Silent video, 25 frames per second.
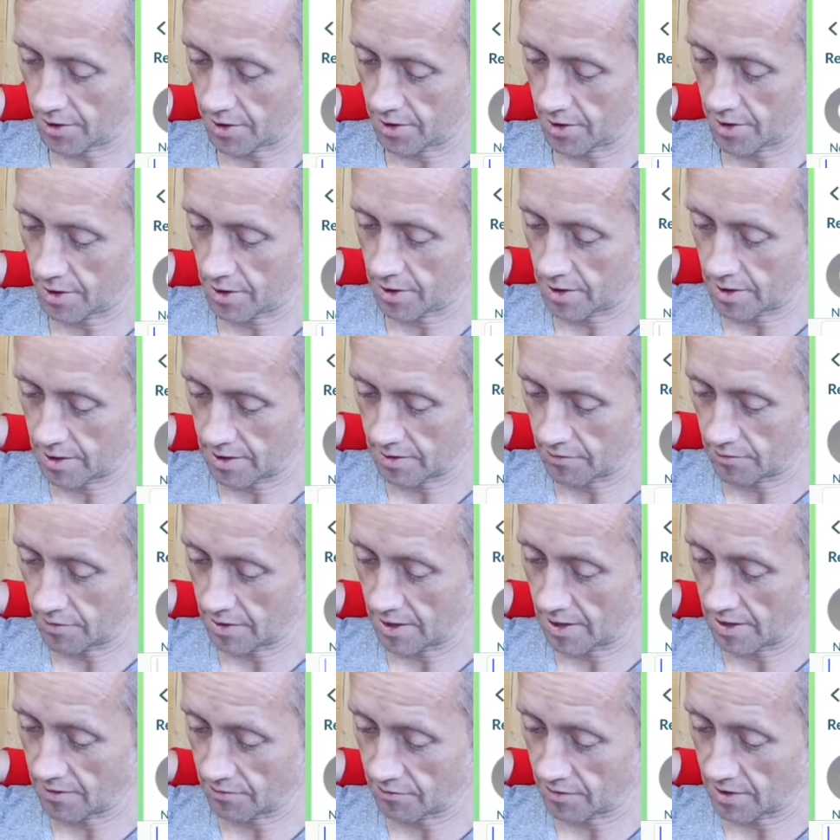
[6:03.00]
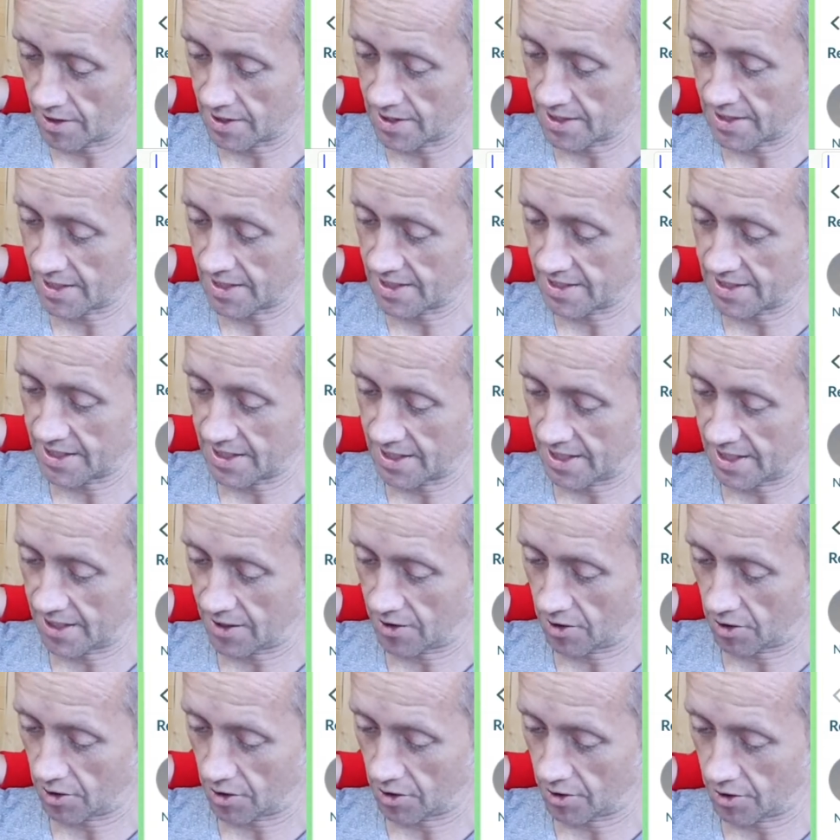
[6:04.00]
No, I really didn't say to hit
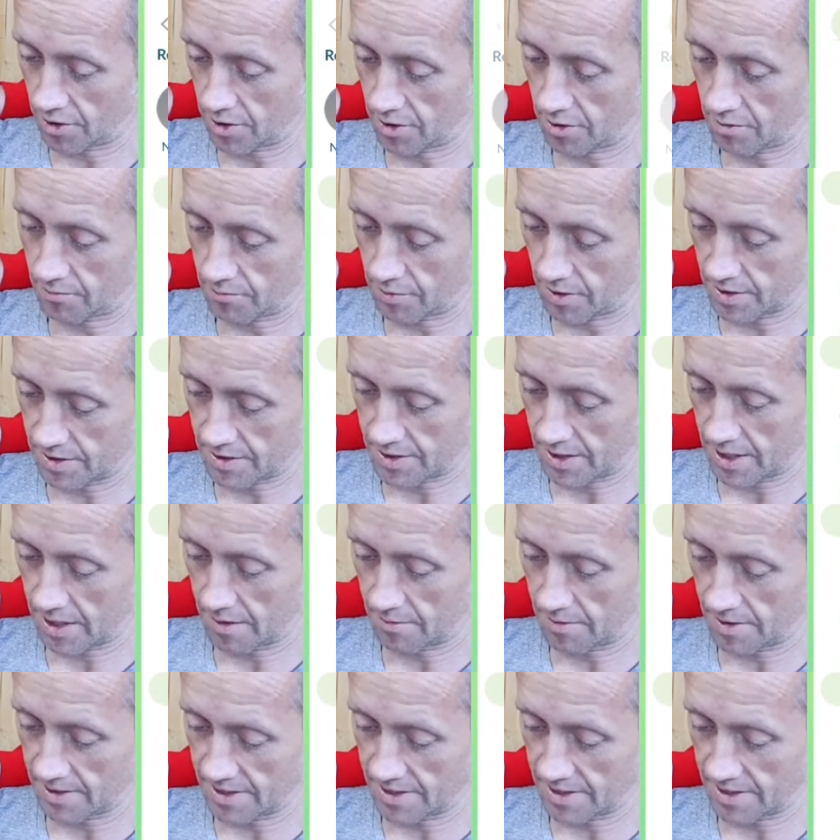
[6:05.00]
it harder, but um, I